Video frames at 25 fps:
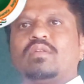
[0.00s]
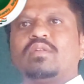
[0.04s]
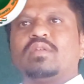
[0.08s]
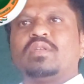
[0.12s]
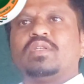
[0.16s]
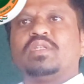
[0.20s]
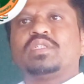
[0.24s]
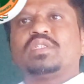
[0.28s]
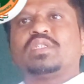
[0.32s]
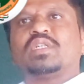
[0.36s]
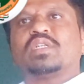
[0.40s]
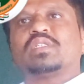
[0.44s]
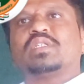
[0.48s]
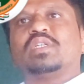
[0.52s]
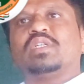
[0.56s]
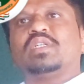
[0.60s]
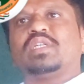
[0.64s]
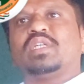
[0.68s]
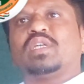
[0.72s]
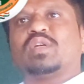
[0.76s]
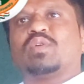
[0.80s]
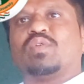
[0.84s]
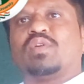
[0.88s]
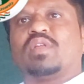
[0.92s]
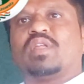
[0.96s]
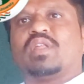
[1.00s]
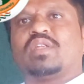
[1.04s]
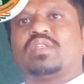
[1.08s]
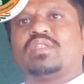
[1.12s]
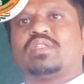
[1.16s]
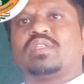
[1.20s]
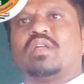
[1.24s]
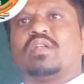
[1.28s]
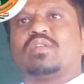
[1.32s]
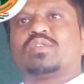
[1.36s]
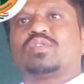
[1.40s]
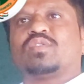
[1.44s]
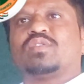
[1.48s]
instruction decoder
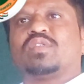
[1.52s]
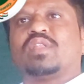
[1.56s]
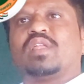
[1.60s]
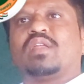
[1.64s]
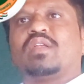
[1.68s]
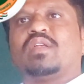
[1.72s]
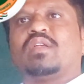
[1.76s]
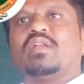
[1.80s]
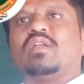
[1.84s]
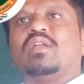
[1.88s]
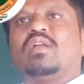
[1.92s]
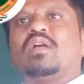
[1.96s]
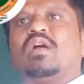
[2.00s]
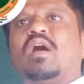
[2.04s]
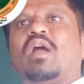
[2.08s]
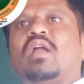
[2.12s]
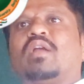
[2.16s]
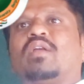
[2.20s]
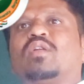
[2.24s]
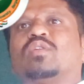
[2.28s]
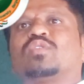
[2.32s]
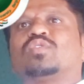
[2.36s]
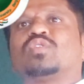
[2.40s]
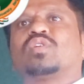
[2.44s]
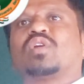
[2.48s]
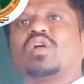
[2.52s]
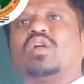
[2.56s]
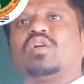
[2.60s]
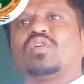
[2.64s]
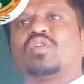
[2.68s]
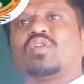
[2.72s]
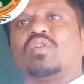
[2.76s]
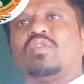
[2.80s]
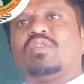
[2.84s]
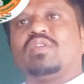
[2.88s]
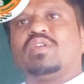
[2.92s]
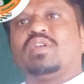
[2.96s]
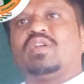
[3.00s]
is also there, and also
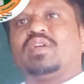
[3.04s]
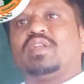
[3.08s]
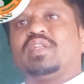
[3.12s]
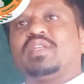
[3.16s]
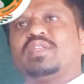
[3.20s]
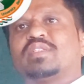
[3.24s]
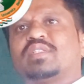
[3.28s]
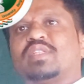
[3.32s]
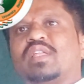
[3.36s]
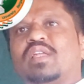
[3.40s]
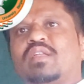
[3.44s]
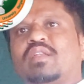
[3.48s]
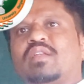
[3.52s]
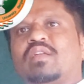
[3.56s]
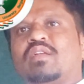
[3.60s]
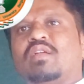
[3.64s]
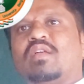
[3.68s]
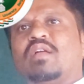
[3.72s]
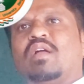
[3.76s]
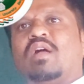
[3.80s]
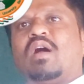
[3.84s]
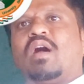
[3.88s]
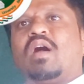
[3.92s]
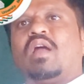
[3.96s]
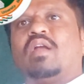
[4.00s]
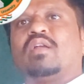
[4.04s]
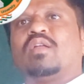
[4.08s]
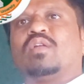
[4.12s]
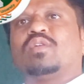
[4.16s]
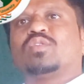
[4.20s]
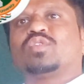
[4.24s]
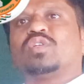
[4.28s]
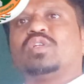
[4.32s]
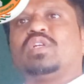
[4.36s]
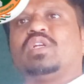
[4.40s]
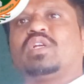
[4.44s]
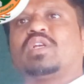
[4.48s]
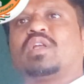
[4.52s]
control unit is there, and
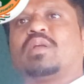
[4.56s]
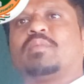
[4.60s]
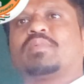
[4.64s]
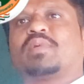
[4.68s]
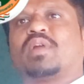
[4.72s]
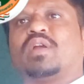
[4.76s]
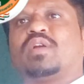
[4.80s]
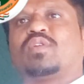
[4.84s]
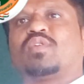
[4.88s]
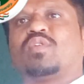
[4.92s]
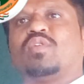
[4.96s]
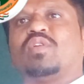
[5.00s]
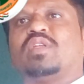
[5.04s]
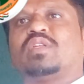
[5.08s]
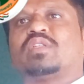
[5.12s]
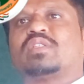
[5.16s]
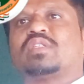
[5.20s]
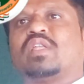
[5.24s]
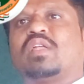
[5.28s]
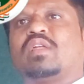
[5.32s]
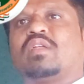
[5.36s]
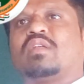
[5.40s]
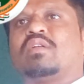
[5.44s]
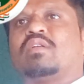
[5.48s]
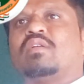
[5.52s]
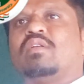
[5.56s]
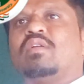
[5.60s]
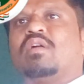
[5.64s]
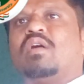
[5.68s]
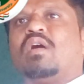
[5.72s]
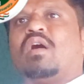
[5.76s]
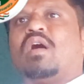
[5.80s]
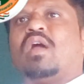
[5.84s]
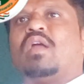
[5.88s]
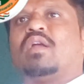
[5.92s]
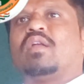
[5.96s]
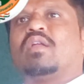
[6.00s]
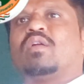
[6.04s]
also interrupt control is there,
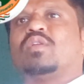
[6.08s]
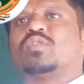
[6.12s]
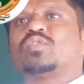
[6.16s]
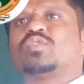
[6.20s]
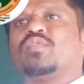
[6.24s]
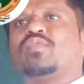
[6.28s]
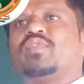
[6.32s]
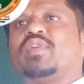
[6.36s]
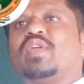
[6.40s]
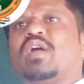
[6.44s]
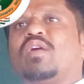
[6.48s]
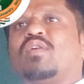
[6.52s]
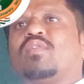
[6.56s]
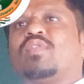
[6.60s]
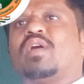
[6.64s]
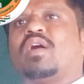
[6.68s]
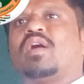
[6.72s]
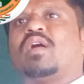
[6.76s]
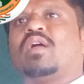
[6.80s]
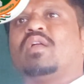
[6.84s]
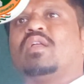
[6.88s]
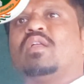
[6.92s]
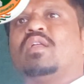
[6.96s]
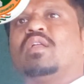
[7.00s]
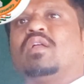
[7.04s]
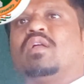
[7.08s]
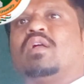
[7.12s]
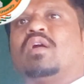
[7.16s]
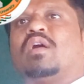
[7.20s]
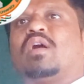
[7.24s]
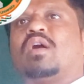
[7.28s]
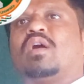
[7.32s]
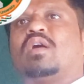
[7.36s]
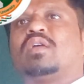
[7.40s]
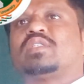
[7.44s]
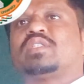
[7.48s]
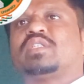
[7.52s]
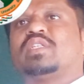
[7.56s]
and also we have the
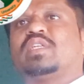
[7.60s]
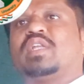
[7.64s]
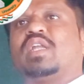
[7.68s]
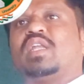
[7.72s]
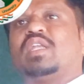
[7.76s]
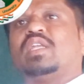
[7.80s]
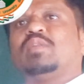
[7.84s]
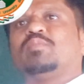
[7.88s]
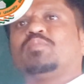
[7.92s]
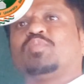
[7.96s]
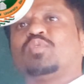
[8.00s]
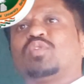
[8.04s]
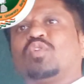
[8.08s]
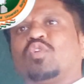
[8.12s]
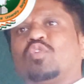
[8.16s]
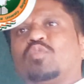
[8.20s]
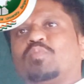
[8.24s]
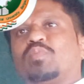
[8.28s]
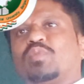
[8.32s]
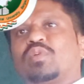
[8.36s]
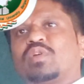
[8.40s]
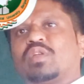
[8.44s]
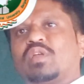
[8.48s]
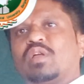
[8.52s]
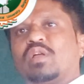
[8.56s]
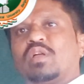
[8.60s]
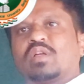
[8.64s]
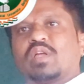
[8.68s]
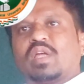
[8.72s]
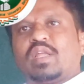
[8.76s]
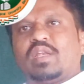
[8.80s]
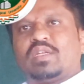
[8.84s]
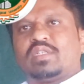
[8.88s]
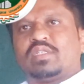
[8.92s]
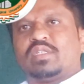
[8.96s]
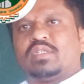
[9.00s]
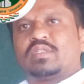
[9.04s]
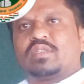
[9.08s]
serial input output
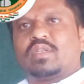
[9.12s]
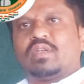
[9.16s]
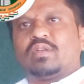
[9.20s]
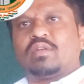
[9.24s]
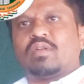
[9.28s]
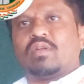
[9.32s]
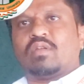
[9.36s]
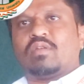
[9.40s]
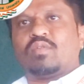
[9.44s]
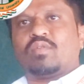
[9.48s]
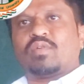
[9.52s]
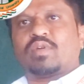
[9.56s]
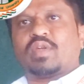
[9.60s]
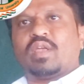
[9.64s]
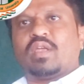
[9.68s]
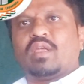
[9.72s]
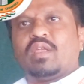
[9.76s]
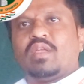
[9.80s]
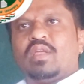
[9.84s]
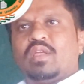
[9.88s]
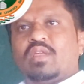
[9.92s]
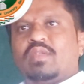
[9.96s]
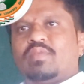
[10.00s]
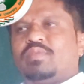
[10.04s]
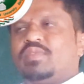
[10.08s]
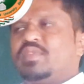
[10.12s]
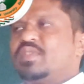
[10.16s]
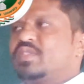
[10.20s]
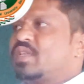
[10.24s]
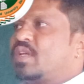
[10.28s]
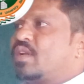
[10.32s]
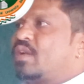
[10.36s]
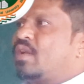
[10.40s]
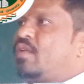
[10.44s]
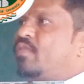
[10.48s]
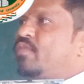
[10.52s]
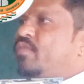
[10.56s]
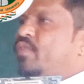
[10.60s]
connections and all. Okay, these
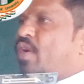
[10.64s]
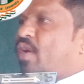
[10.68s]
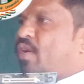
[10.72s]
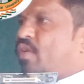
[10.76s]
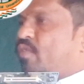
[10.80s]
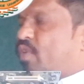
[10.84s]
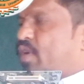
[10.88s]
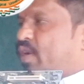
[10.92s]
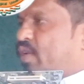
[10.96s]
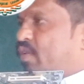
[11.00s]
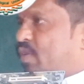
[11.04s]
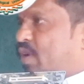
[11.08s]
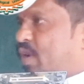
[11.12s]
are all whatever